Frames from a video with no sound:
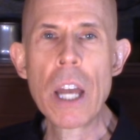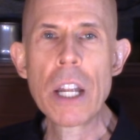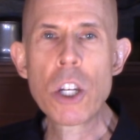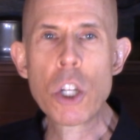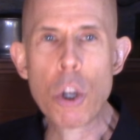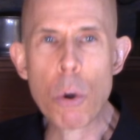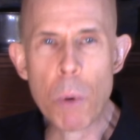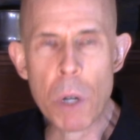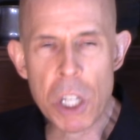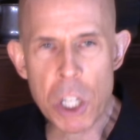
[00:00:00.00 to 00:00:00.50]

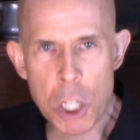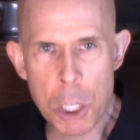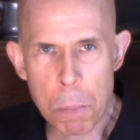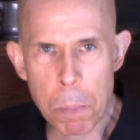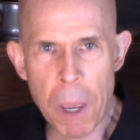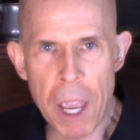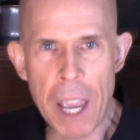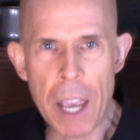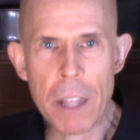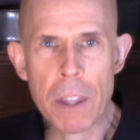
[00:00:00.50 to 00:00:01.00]
to
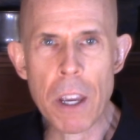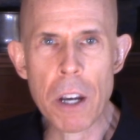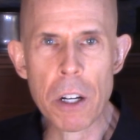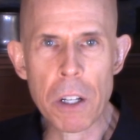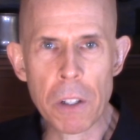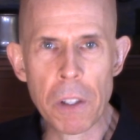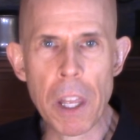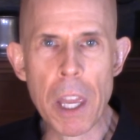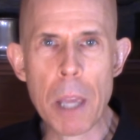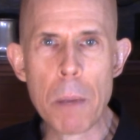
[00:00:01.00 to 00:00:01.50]
expand their
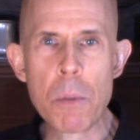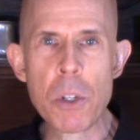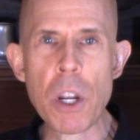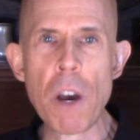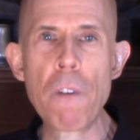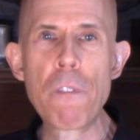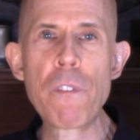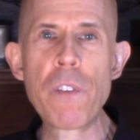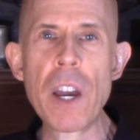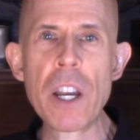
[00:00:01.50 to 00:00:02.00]
claims
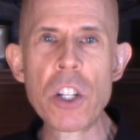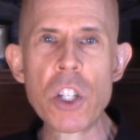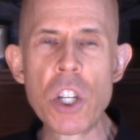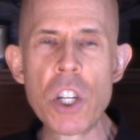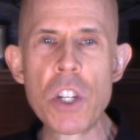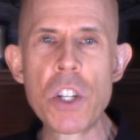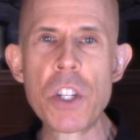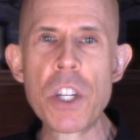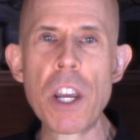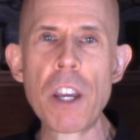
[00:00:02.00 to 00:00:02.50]
of
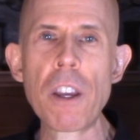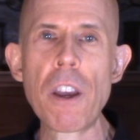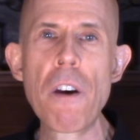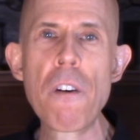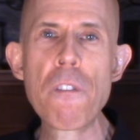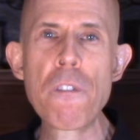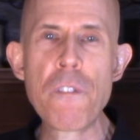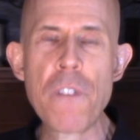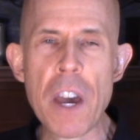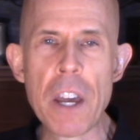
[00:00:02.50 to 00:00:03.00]
fascistic,
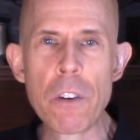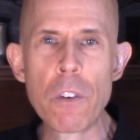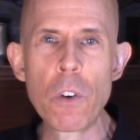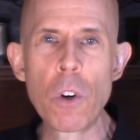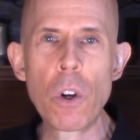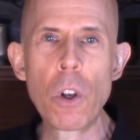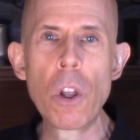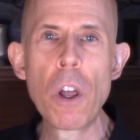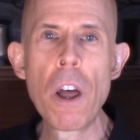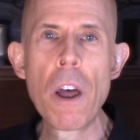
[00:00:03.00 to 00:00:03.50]

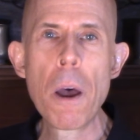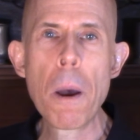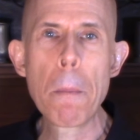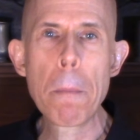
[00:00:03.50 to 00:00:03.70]
federal,